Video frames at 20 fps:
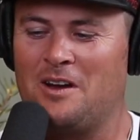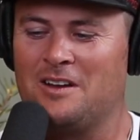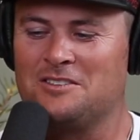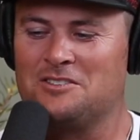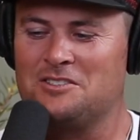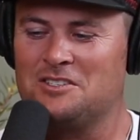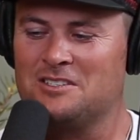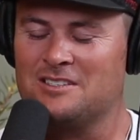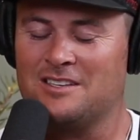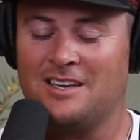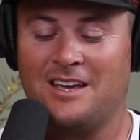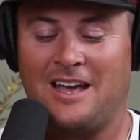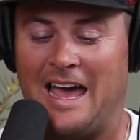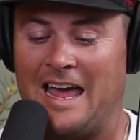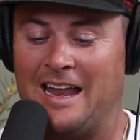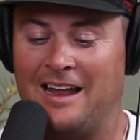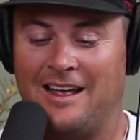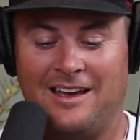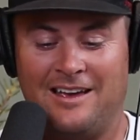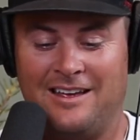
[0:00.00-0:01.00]
It's just like,
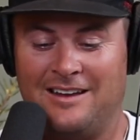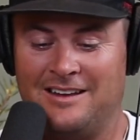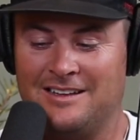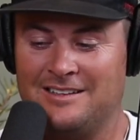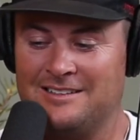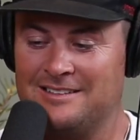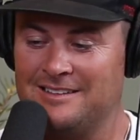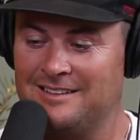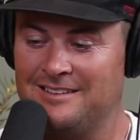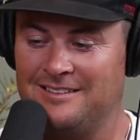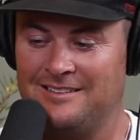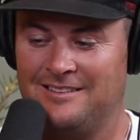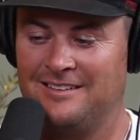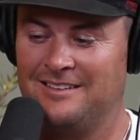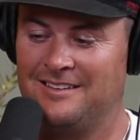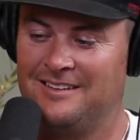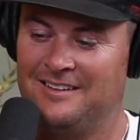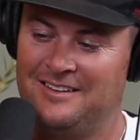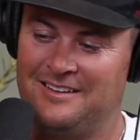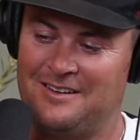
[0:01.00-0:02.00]
it doesn't,
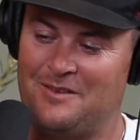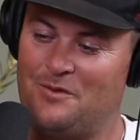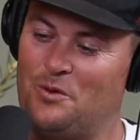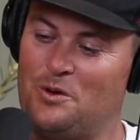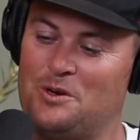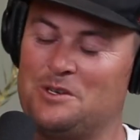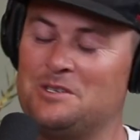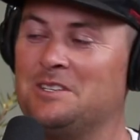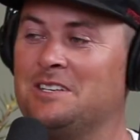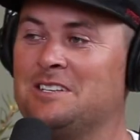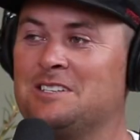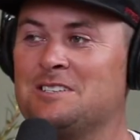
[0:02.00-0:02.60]
unfortunately,